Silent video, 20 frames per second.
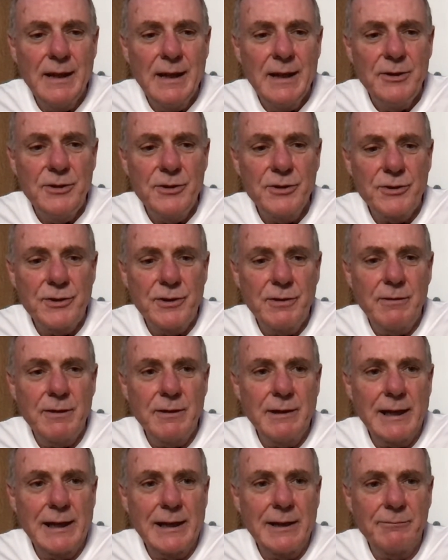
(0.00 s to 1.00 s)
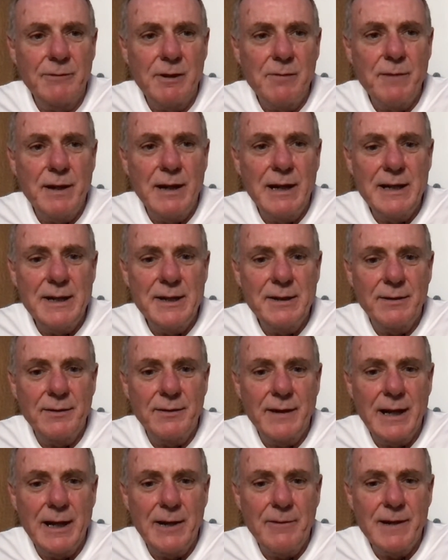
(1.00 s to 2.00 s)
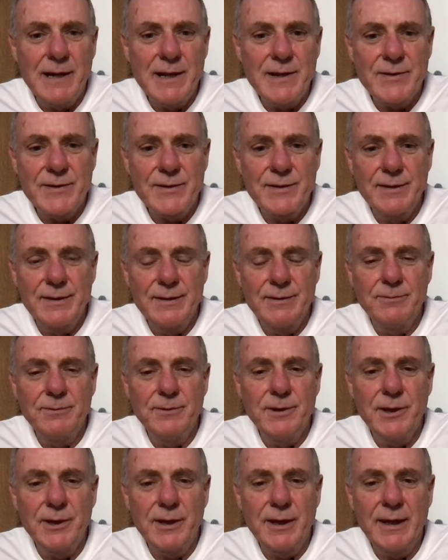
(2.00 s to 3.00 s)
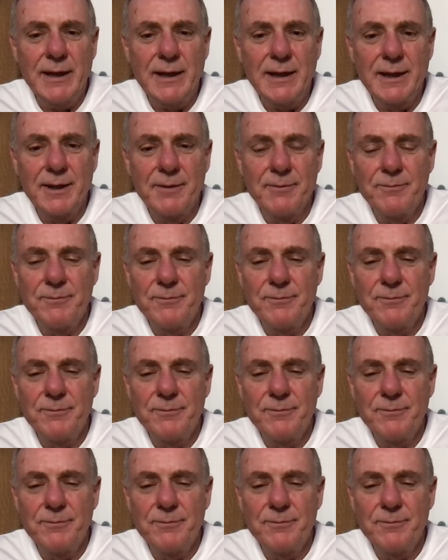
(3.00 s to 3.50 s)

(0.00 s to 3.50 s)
Just a little reminder of how it's working.